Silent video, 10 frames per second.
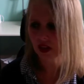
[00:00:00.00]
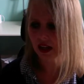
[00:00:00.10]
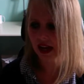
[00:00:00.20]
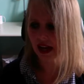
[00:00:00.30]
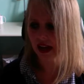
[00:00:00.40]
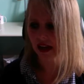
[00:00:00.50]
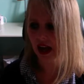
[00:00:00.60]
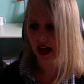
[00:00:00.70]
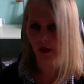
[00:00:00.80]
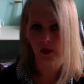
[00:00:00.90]
and
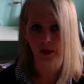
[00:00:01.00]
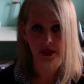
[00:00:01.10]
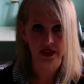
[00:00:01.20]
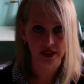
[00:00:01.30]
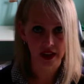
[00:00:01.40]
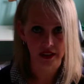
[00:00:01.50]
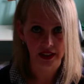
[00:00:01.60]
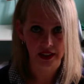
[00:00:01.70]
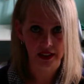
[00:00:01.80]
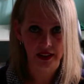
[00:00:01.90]
I will be
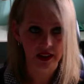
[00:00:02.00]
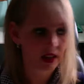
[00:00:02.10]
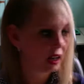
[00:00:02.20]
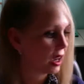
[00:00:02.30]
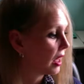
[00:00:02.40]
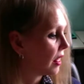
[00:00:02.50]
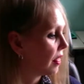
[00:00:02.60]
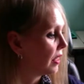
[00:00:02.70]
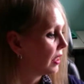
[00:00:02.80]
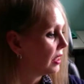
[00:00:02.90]
selling
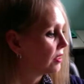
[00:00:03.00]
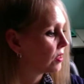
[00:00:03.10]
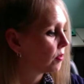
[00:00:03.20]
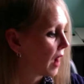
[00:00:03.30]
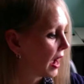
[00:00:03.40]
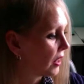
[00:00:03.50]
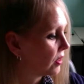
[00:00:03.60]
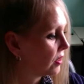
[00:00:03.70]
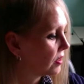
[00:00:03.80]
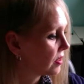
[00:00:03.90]
these
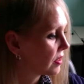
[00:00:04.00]
files.